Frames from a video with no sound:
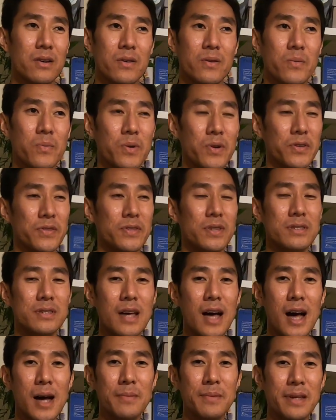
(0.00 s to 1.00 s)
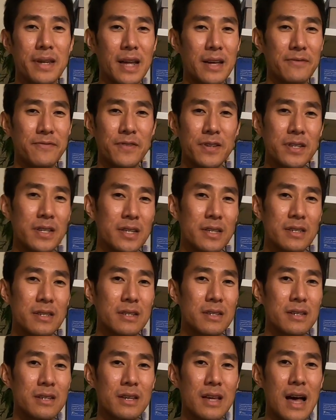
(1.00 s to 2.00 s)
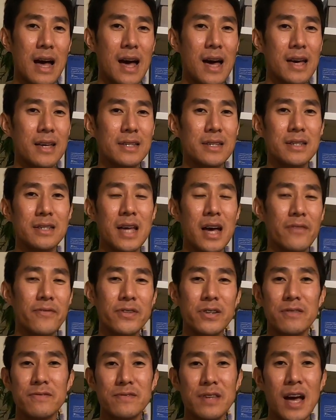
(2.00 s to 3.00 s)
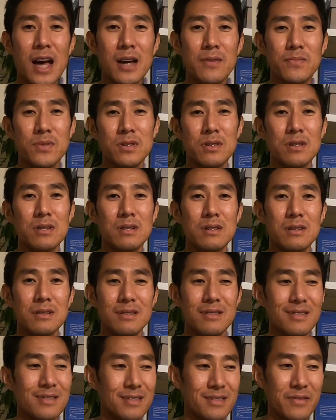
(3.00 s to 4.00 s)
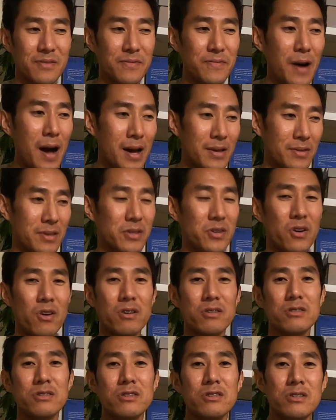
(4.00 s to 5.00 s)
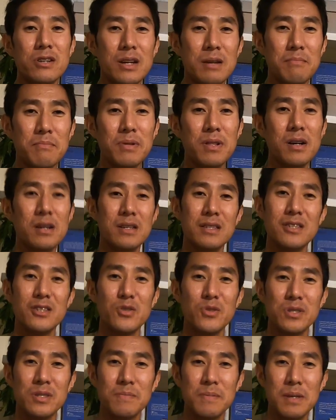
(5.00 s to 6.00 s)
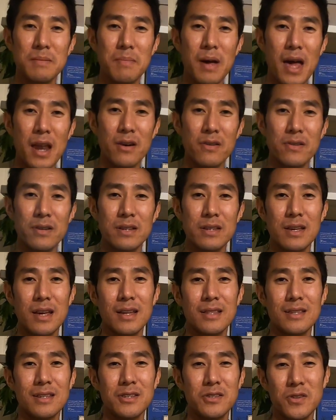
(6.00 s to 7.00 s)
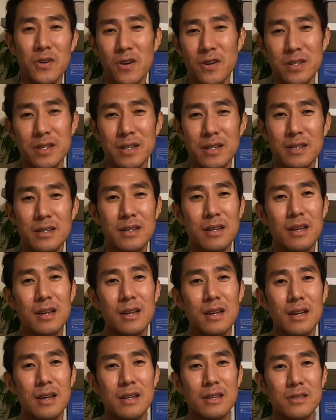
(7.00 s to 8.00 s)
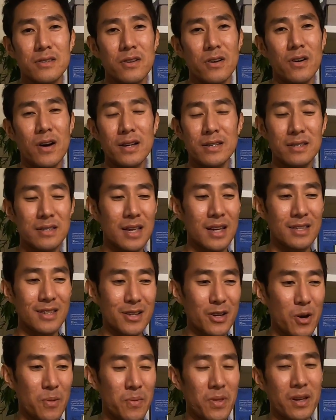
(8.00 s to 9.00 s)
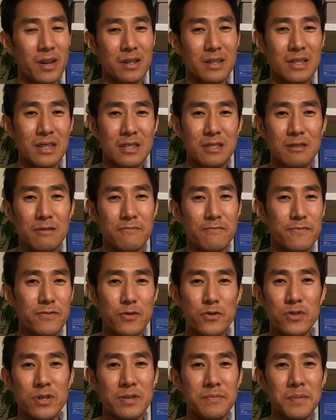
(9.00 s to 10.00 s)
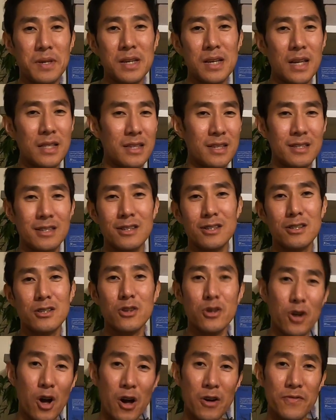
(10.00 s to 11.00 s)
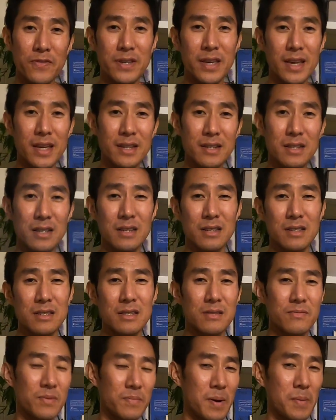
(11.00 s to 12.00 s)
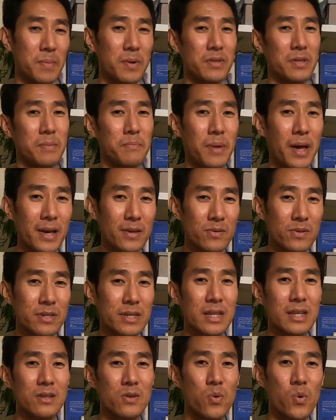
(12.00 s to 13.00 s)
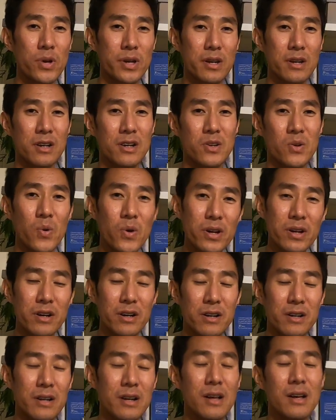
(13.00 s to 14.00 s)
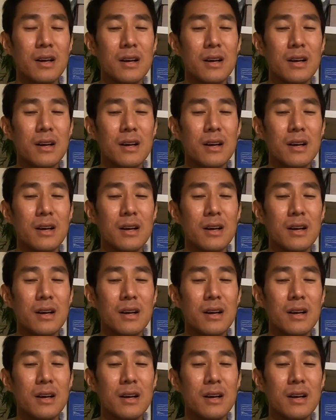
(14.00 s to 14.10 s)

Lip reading: with the time that I finished, I didn't have enough time to find the charger and plug in the USB battery and then charge it. So I just had to go back, get some food in me, and then just took off again because remember the pace was getting quicker and quicker.